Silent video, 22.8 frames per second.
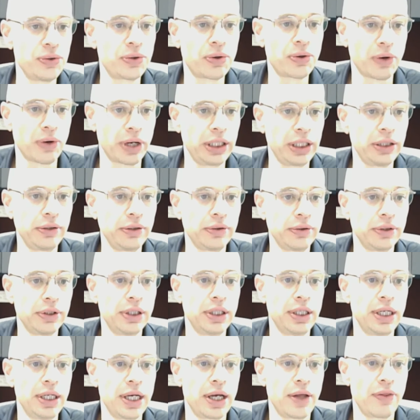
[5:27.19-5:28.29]
Ukraine,
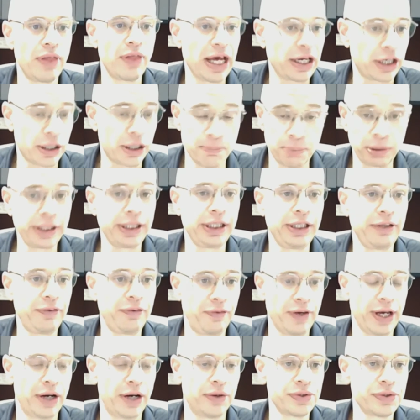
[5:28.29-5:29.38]
that completely
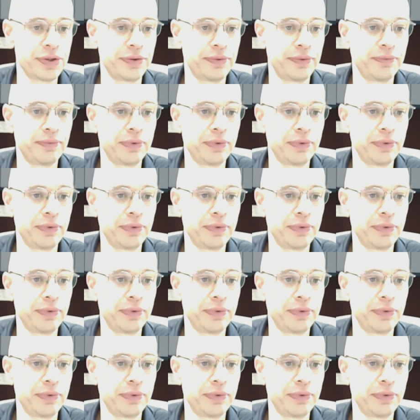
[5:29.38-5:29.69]
failed.